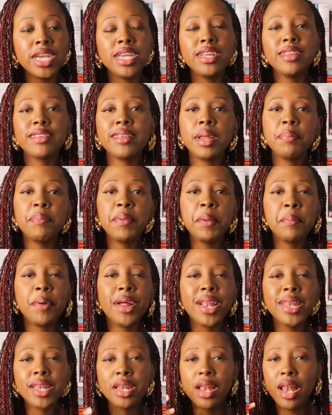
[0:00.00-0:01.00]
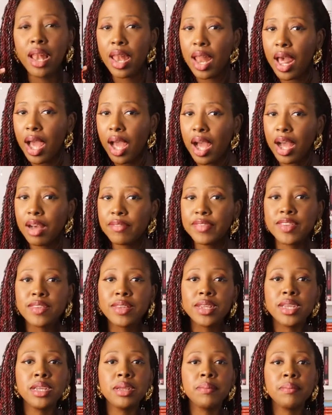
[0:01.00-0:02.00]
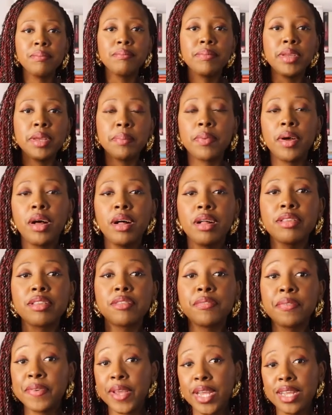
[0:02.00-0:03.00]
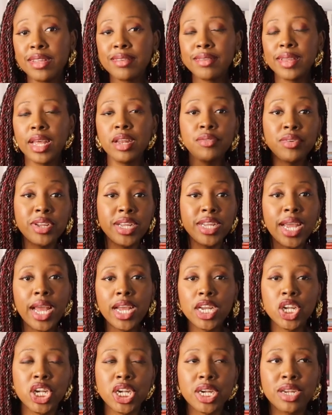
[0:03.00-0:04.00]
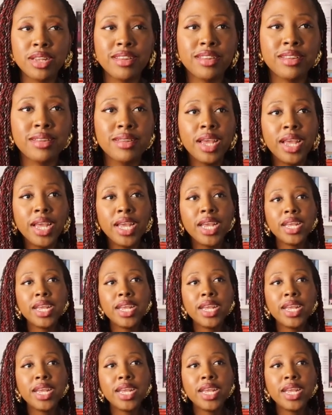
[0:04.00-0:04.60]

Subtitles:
is that people love seeing people's face and reactions.